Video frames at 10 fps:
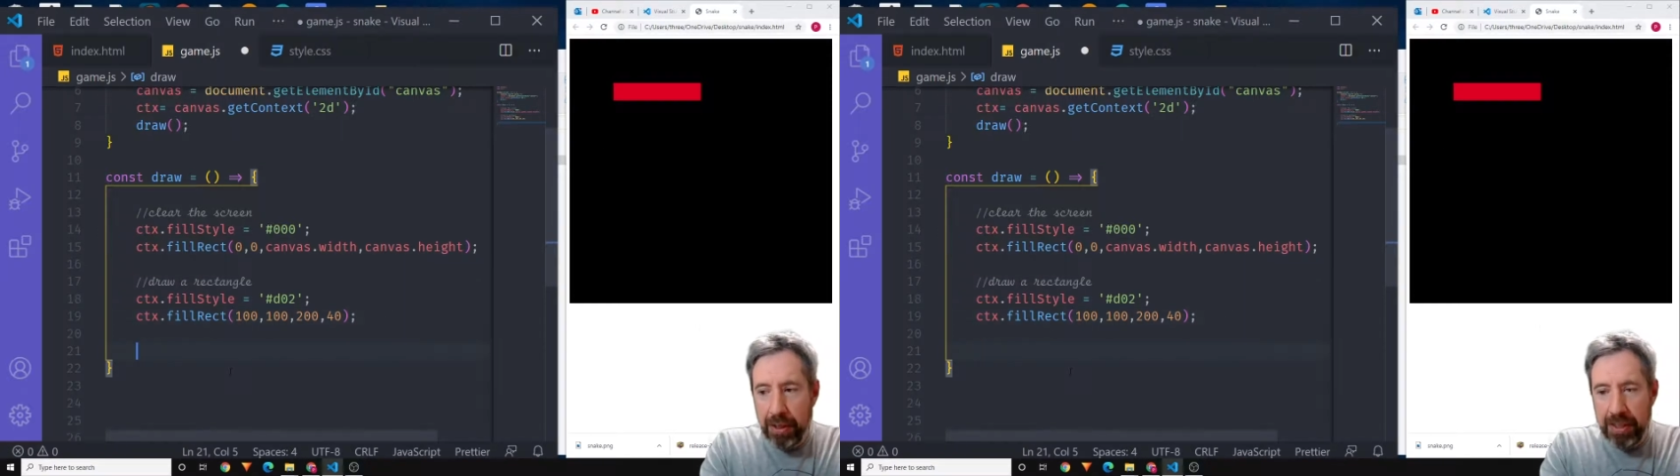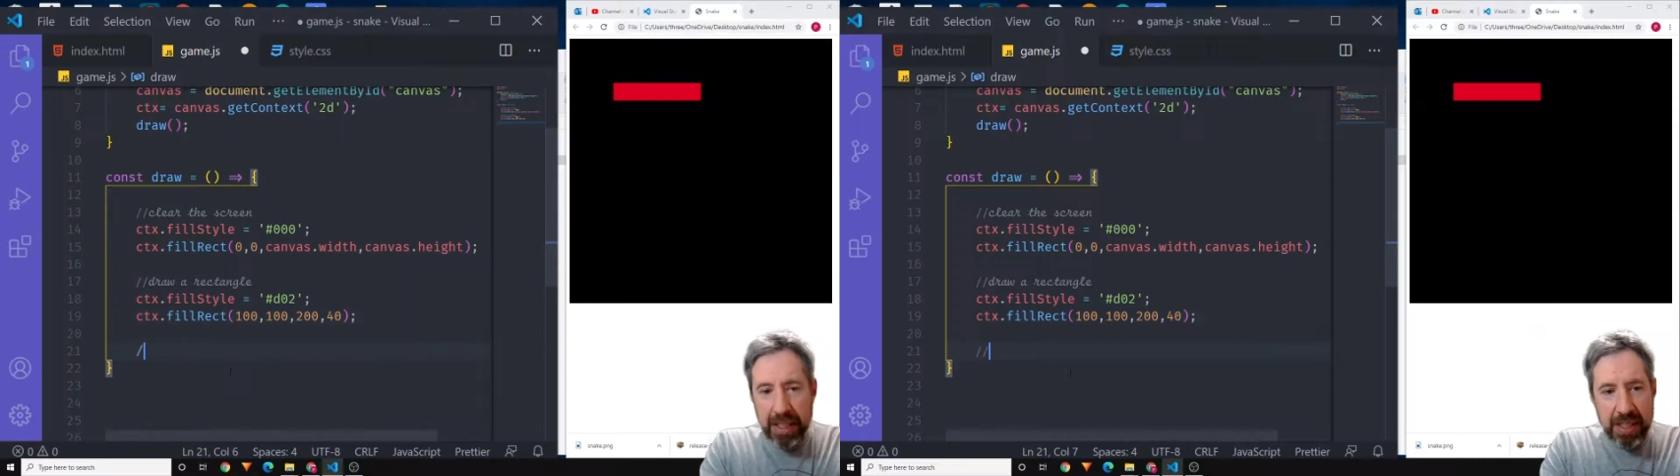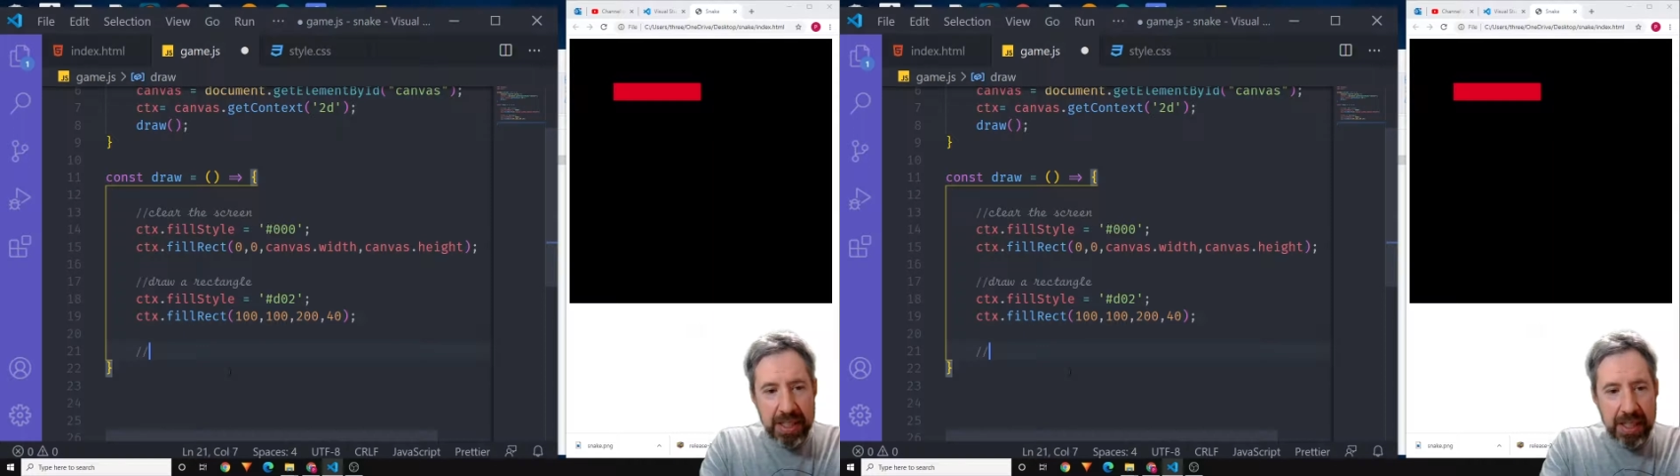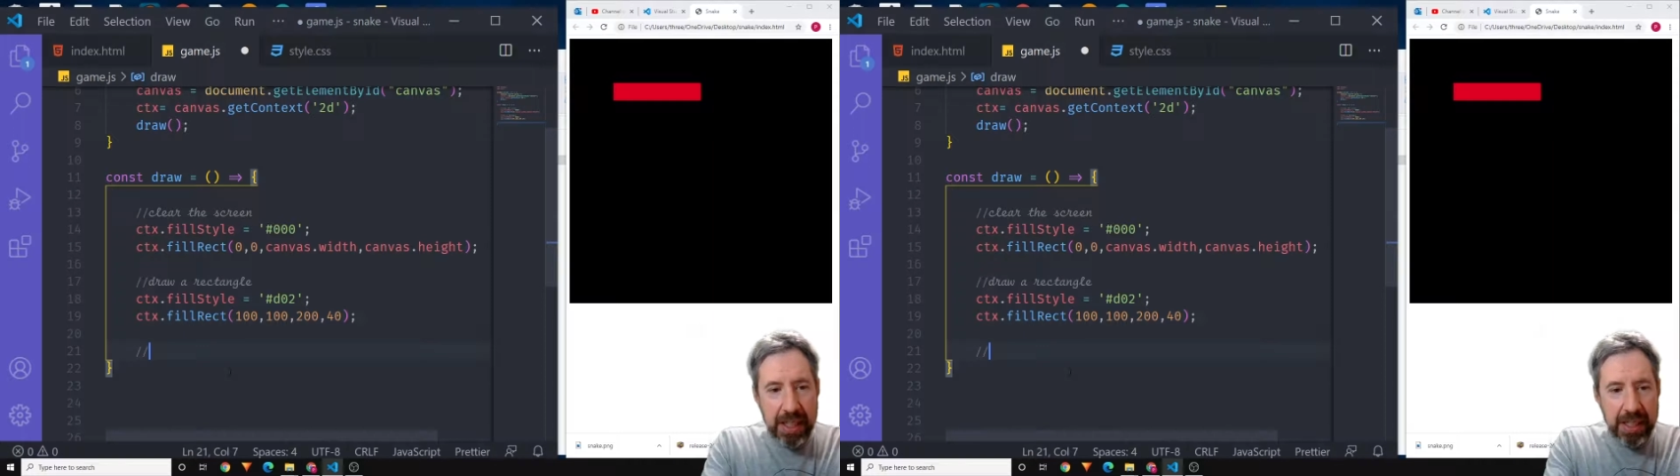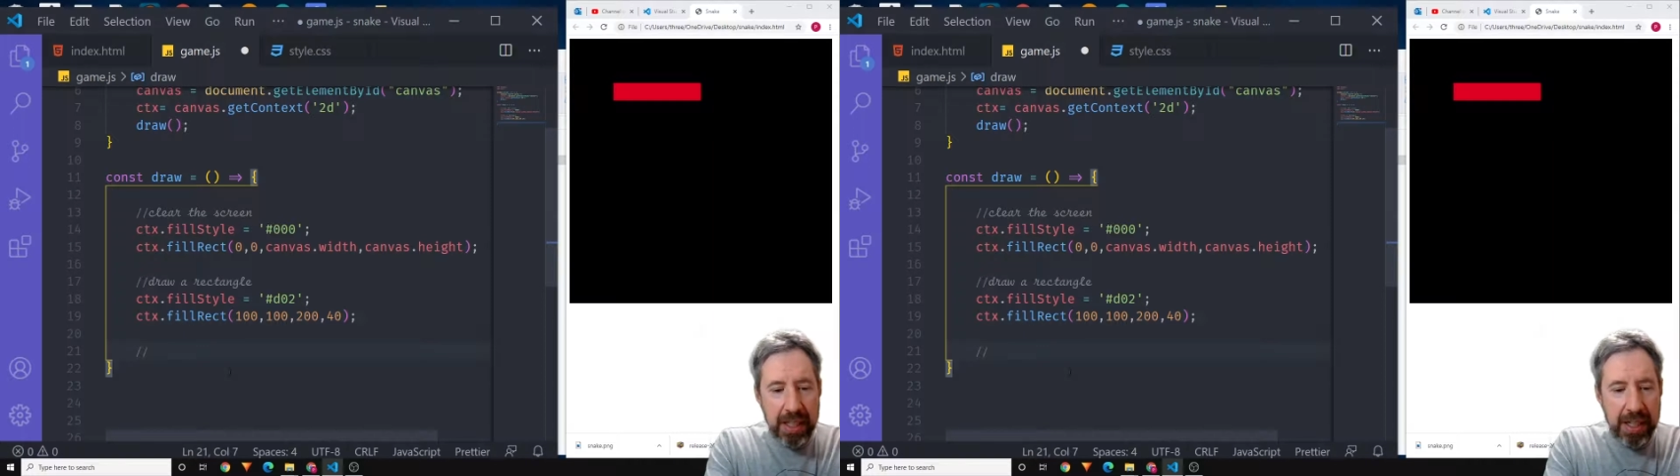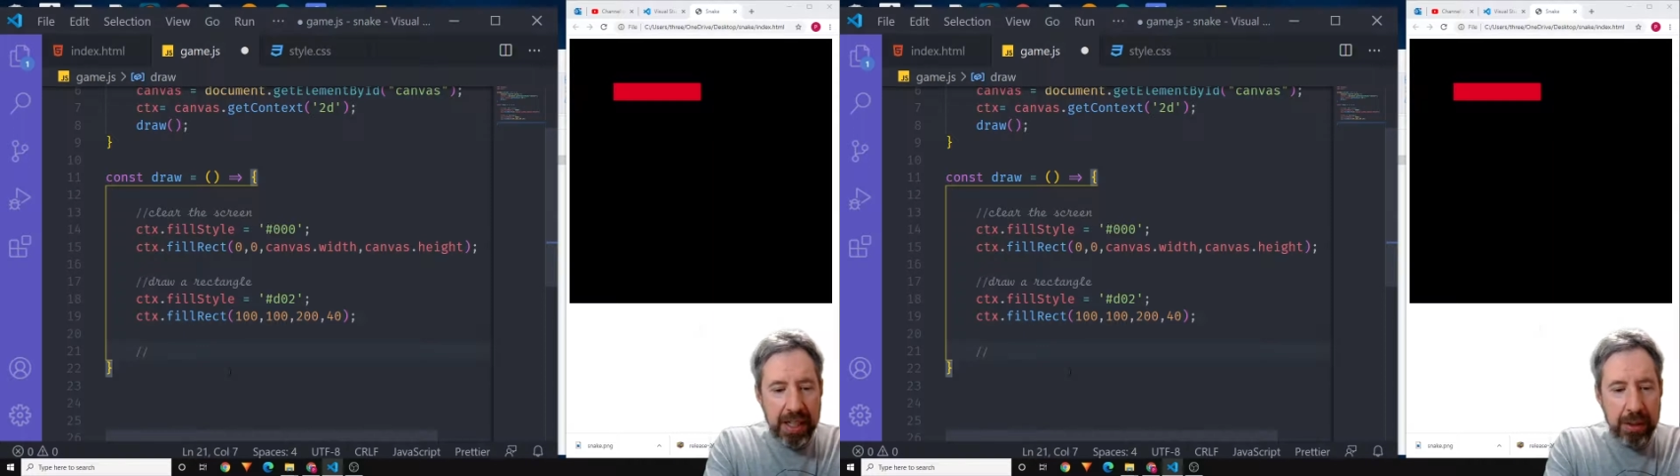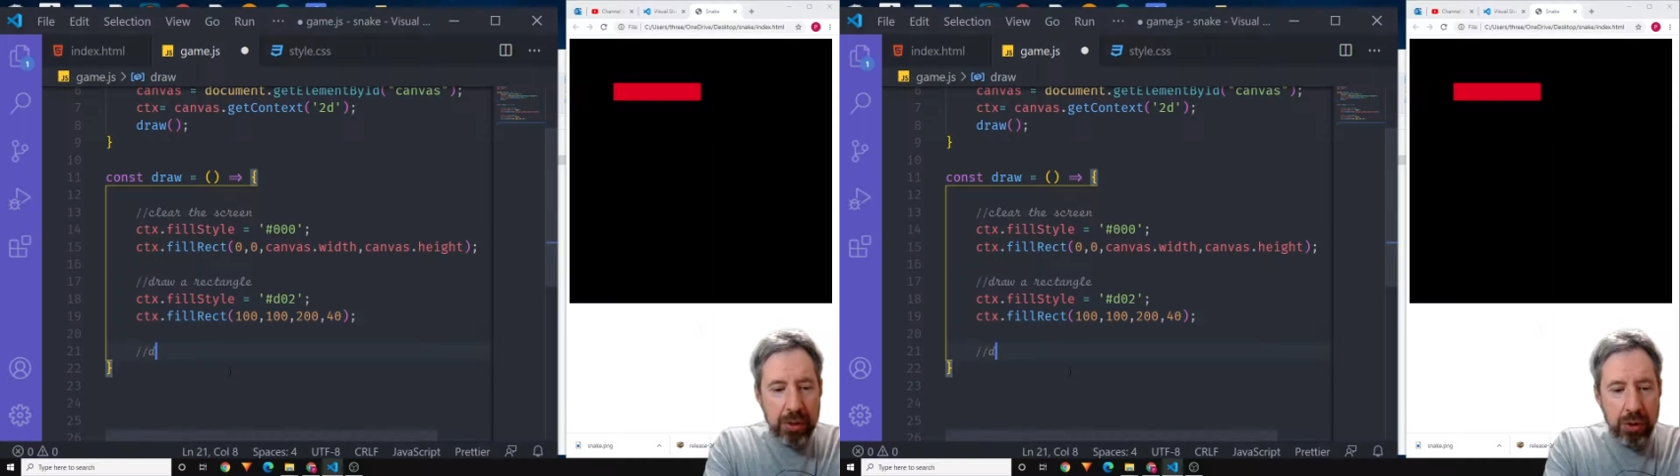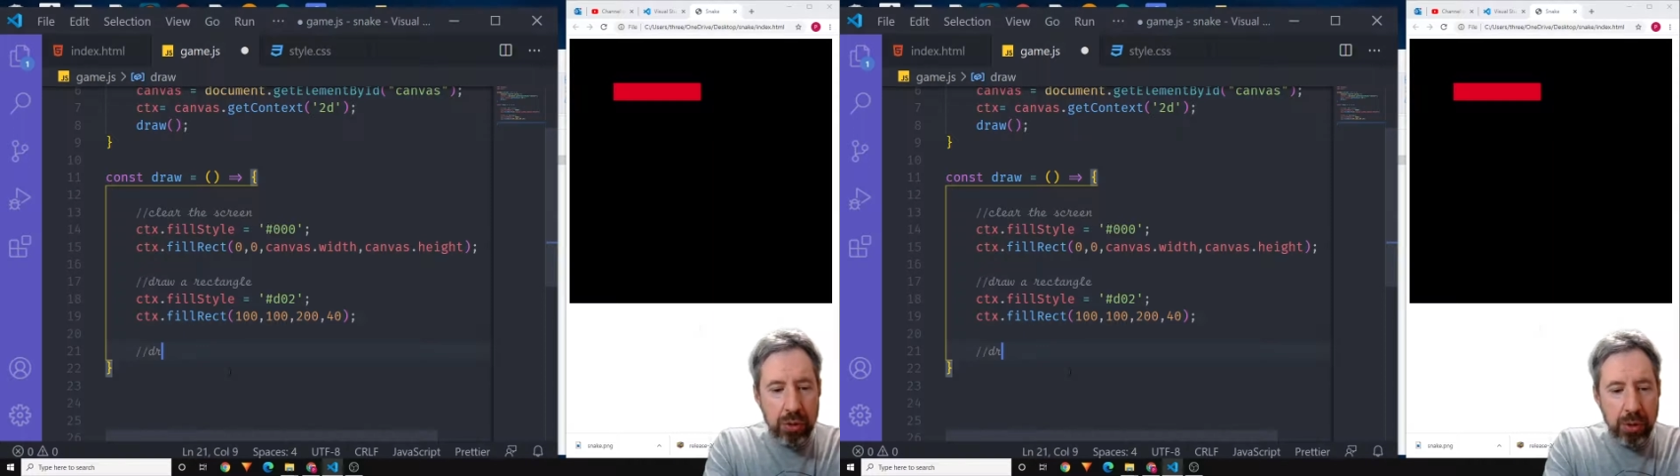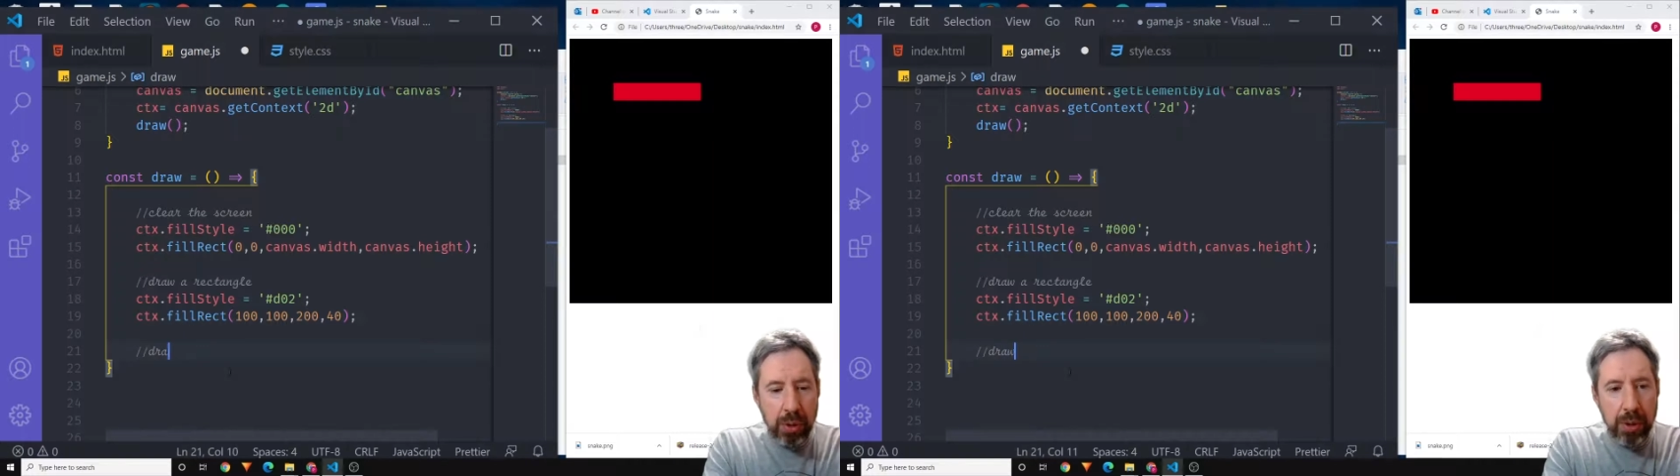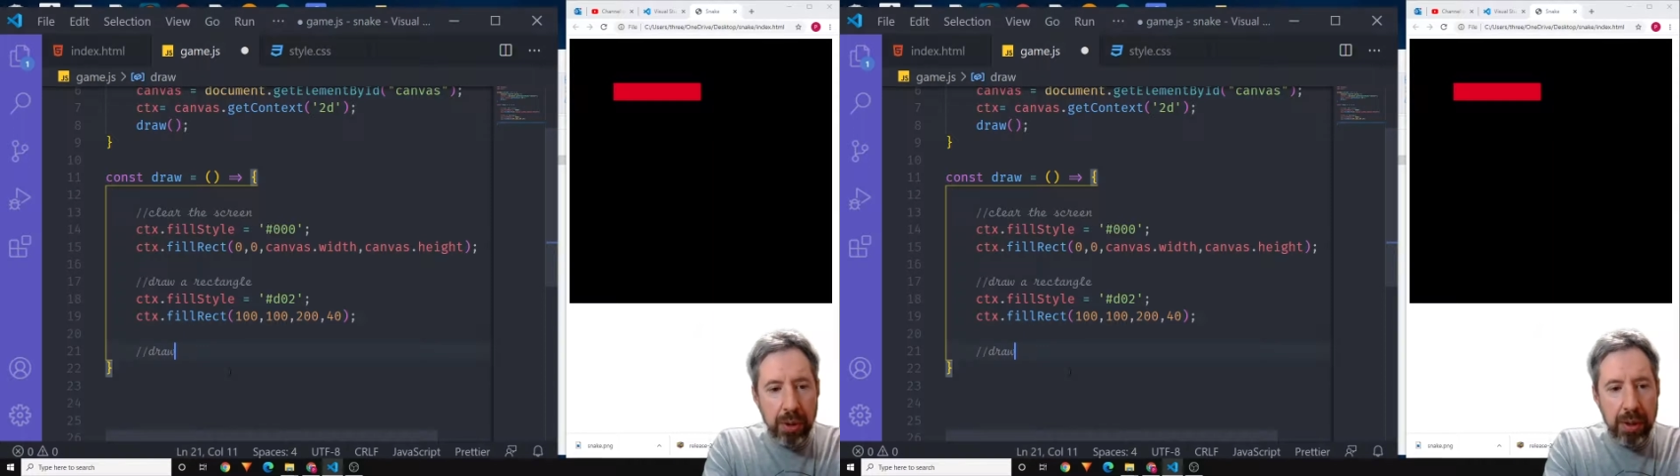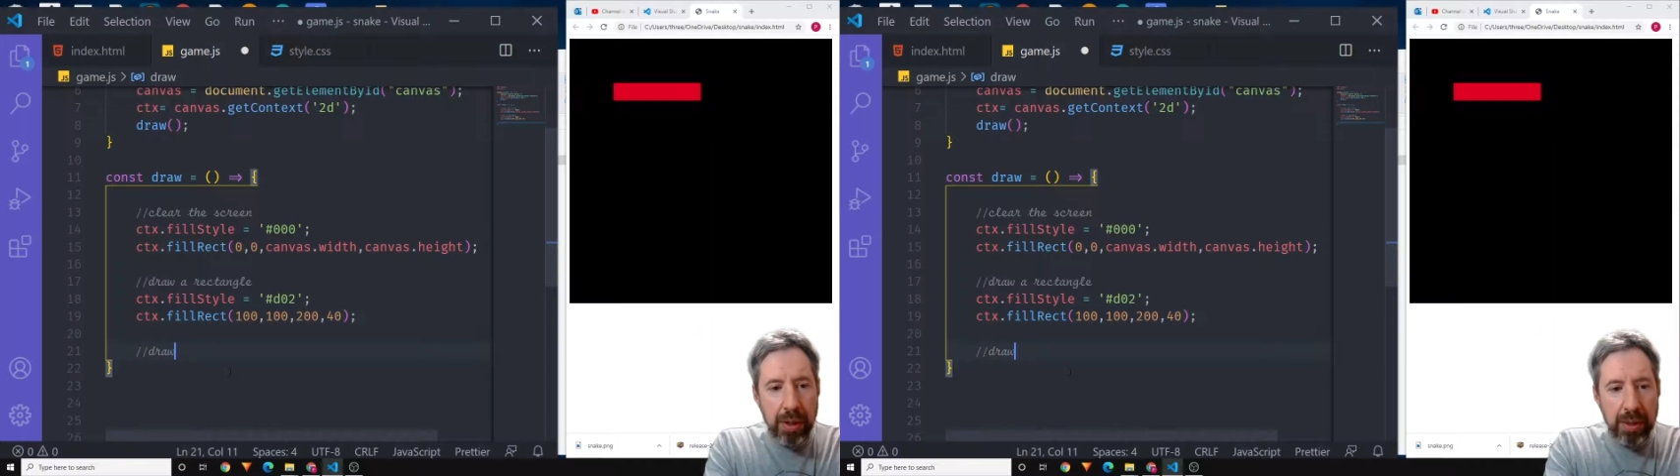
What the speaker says: Next thing, how to draw